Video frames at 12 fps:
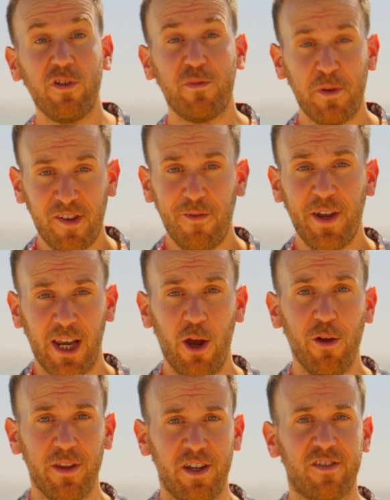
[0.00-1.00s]
specifically
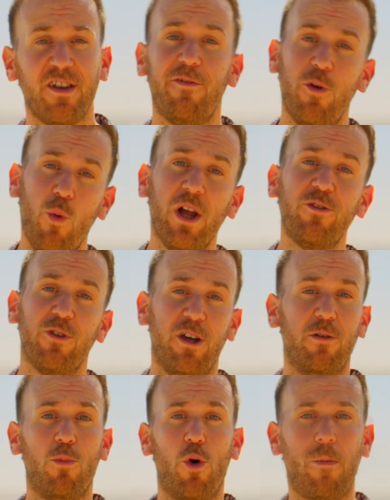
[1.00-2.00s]
on this if you want to
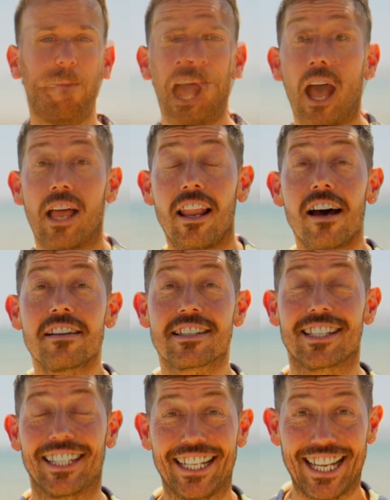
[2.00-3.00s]
learn more.
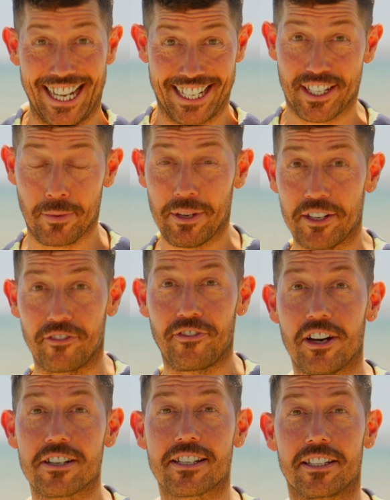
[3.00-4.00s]
Lastly, intermittent
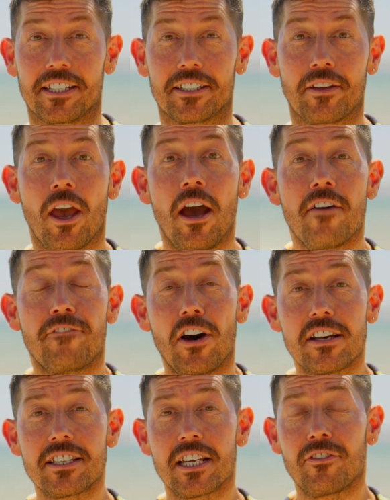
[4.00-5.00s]
fasting.
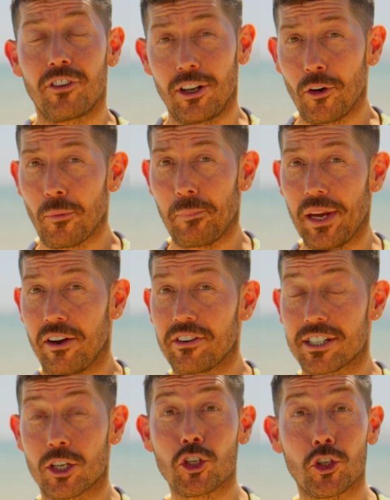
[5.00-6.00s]
Fasting for a long period
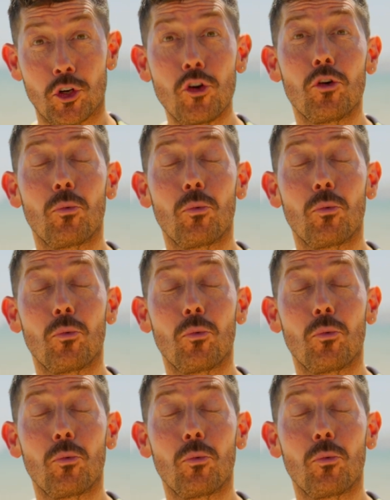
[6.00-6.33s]
is a sure